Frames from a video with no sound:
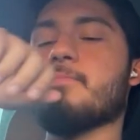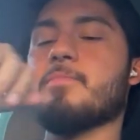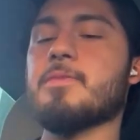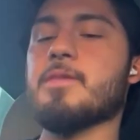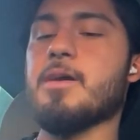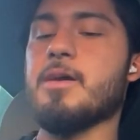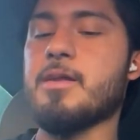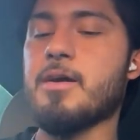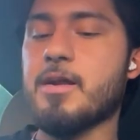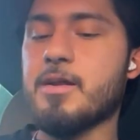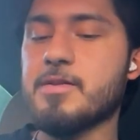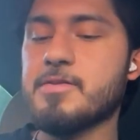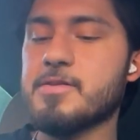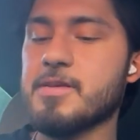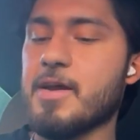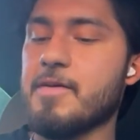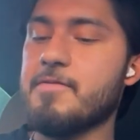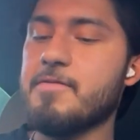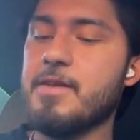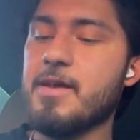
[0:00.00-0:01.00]
And honestly,
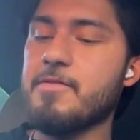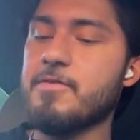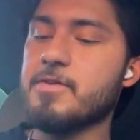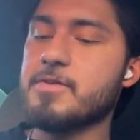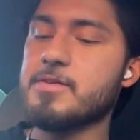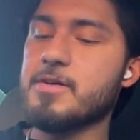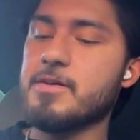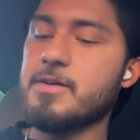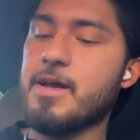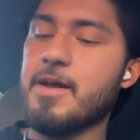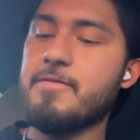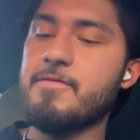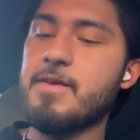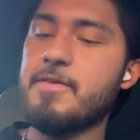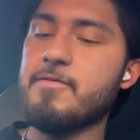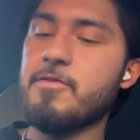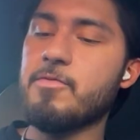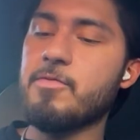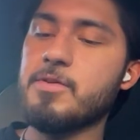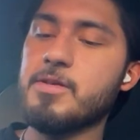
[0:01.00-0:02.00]
I've never
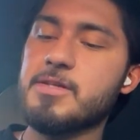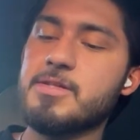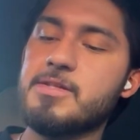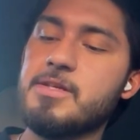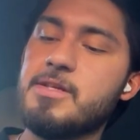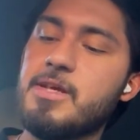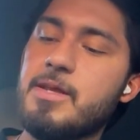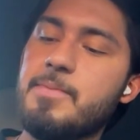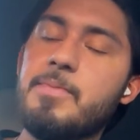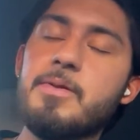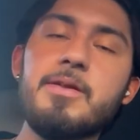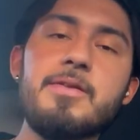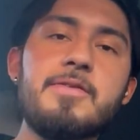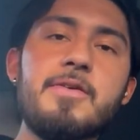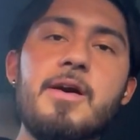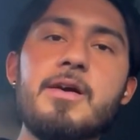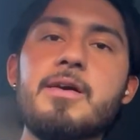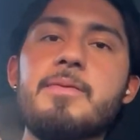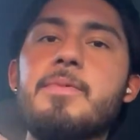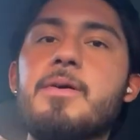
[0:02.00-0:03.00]
really seen anybody
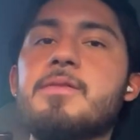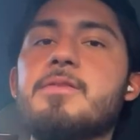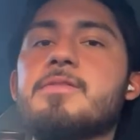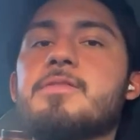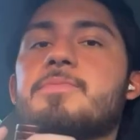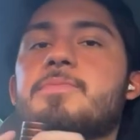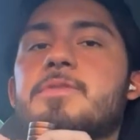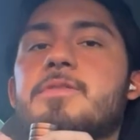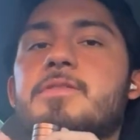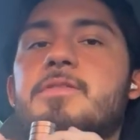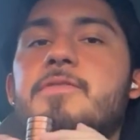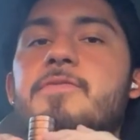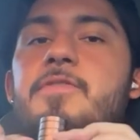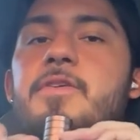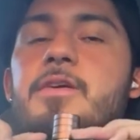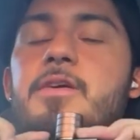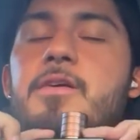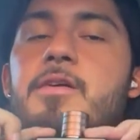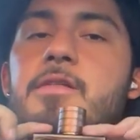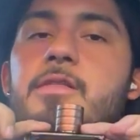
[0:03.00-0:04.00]
talk about this
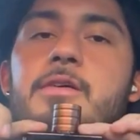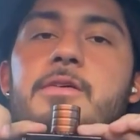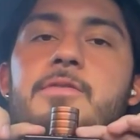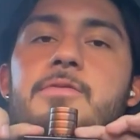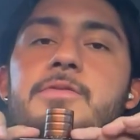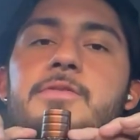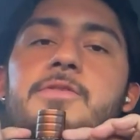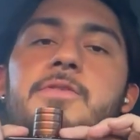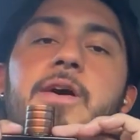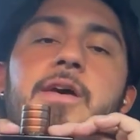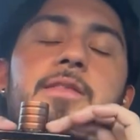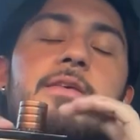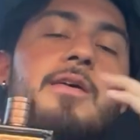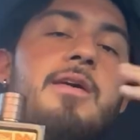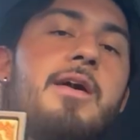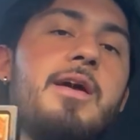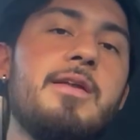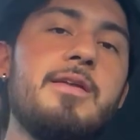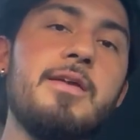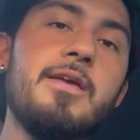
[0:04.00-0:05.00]
specific cologne, so I thought
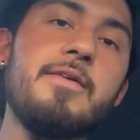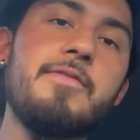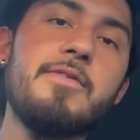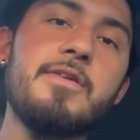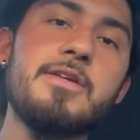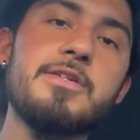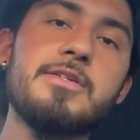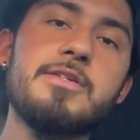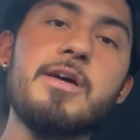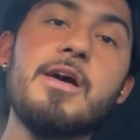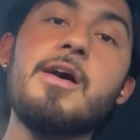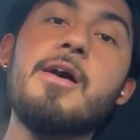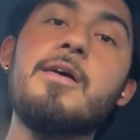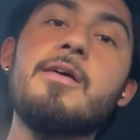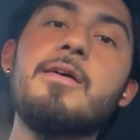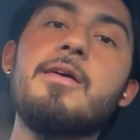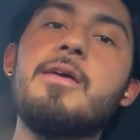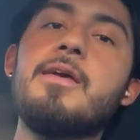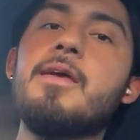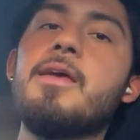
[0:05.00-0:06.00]
I'd give it a shot
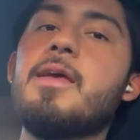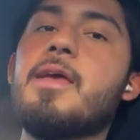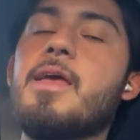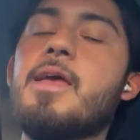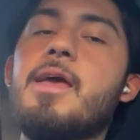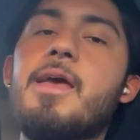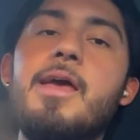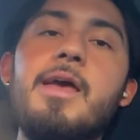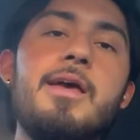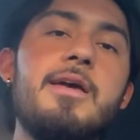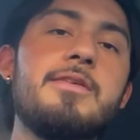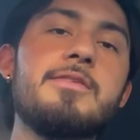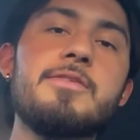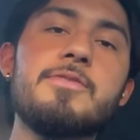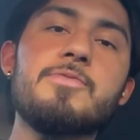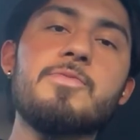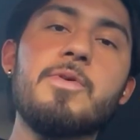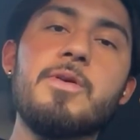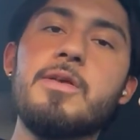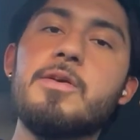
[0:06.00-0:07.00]
and just
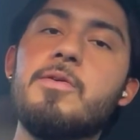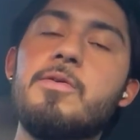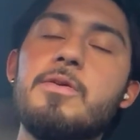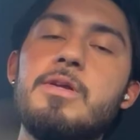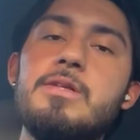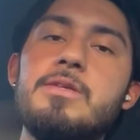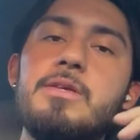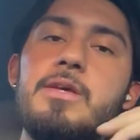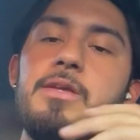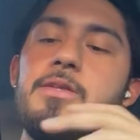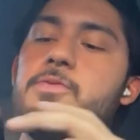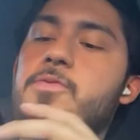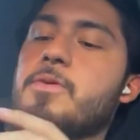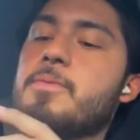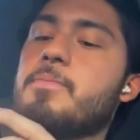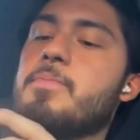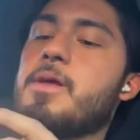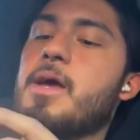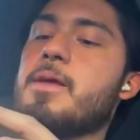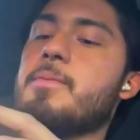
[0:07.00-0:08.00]
really go into it
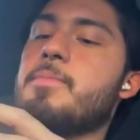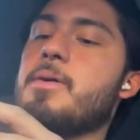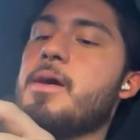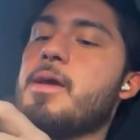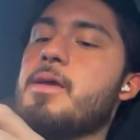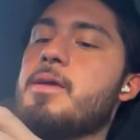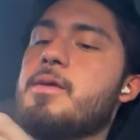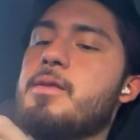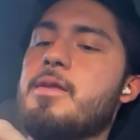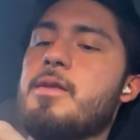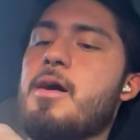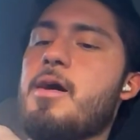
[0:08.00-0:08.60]
blind buy.